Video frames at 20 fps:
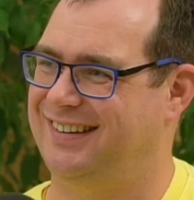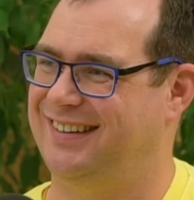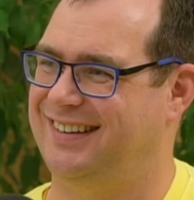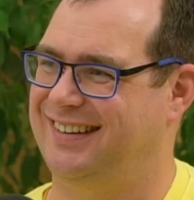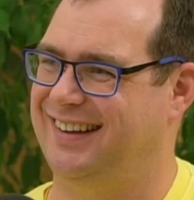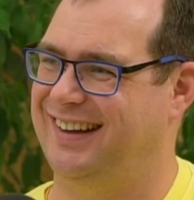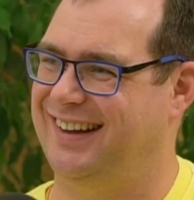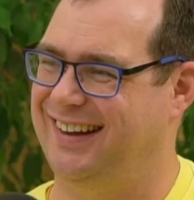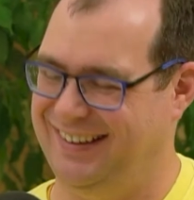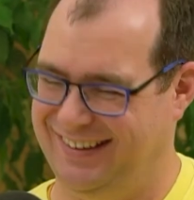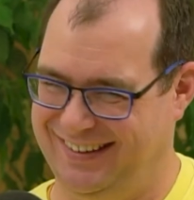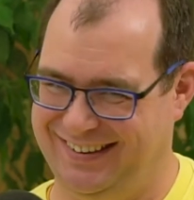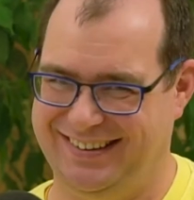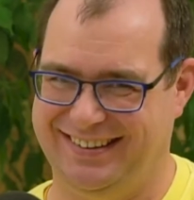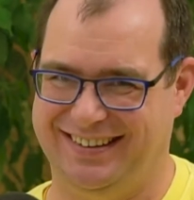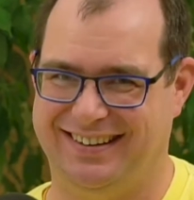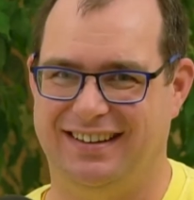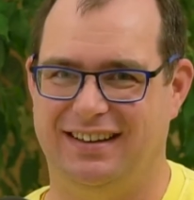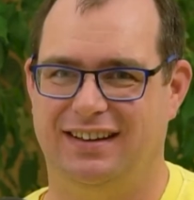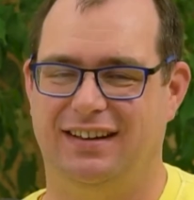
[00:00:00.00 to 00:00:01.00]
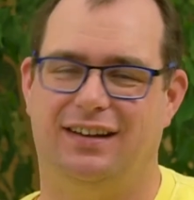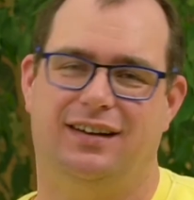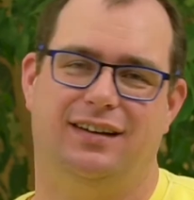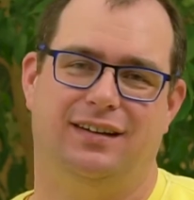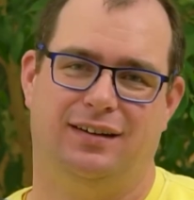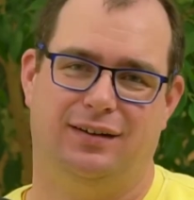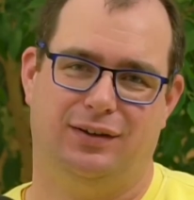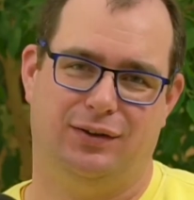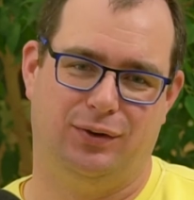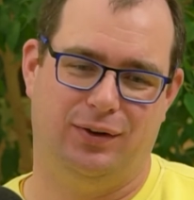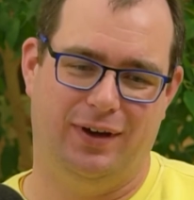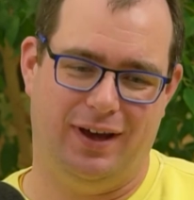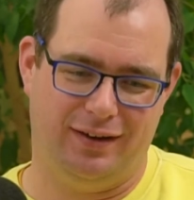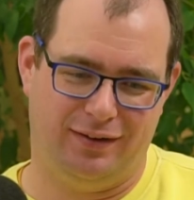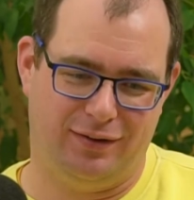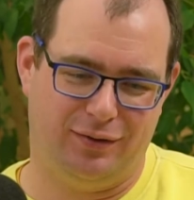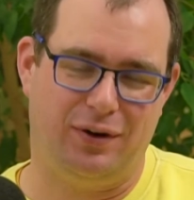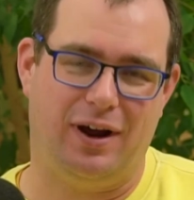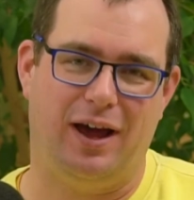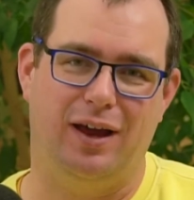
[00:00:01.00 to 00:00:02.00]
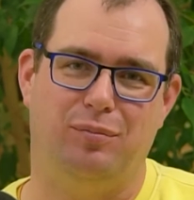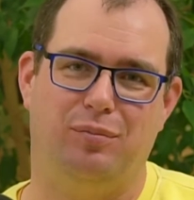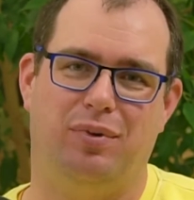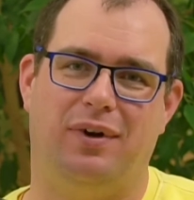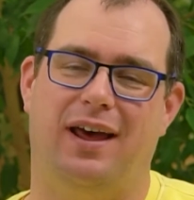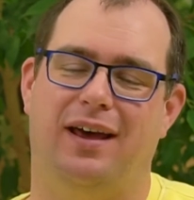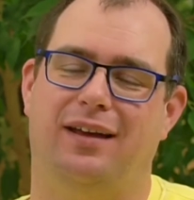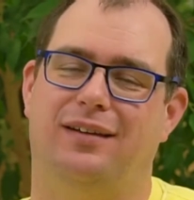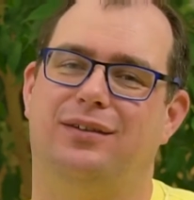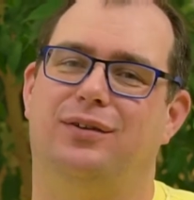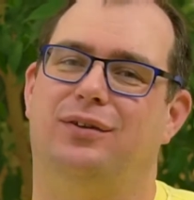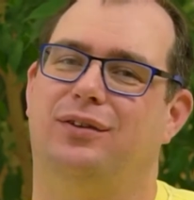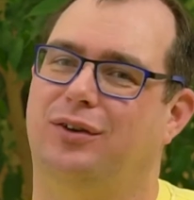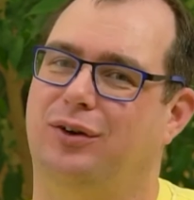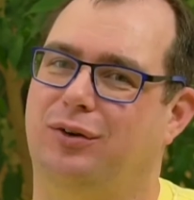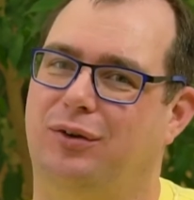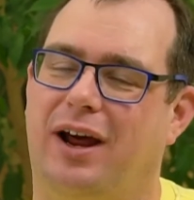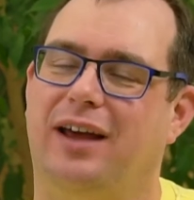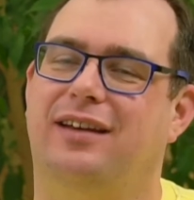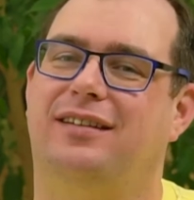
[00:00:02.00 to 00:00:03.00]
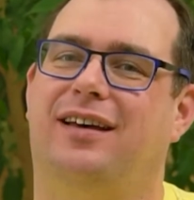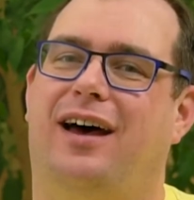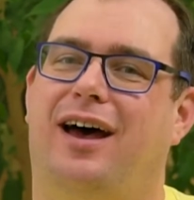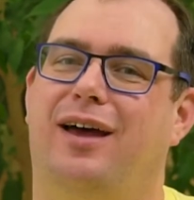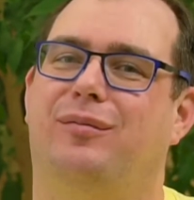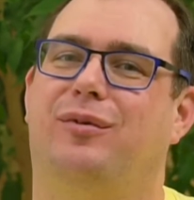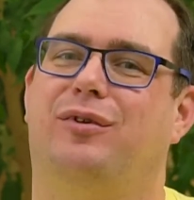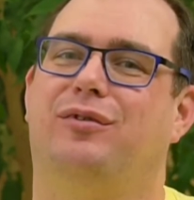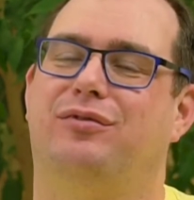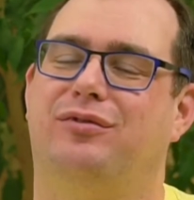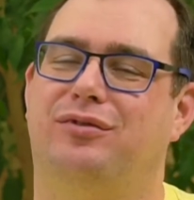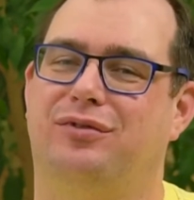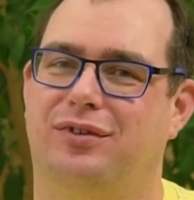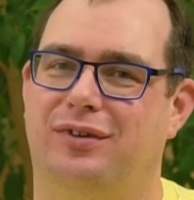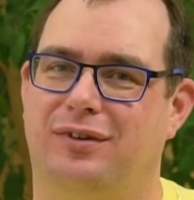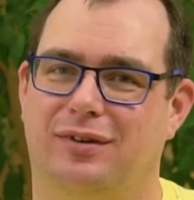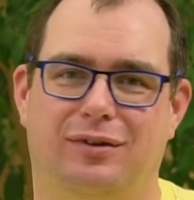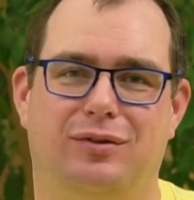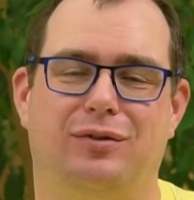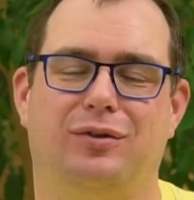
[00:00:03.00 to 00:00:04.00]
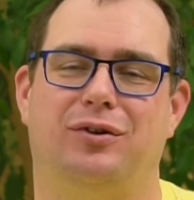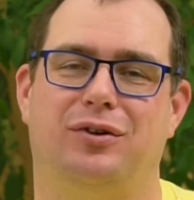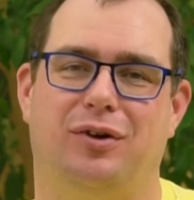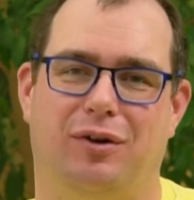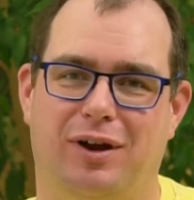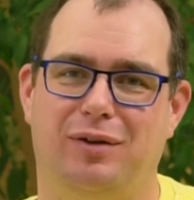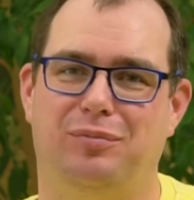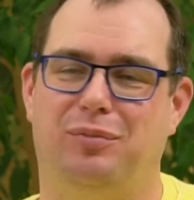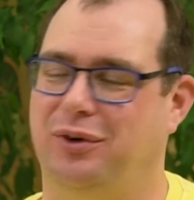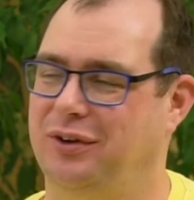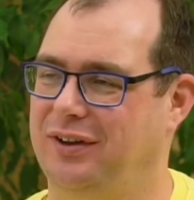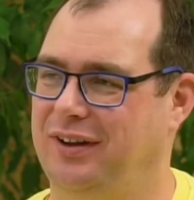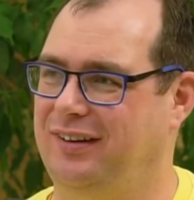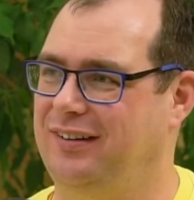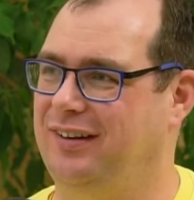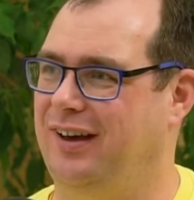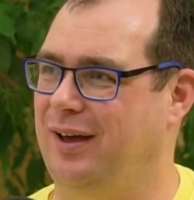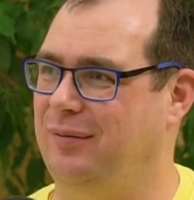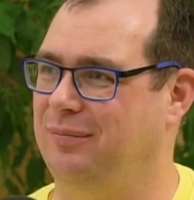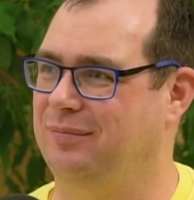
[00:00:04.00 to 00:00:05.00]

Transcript: To get the right plant to the right time to the right potting time.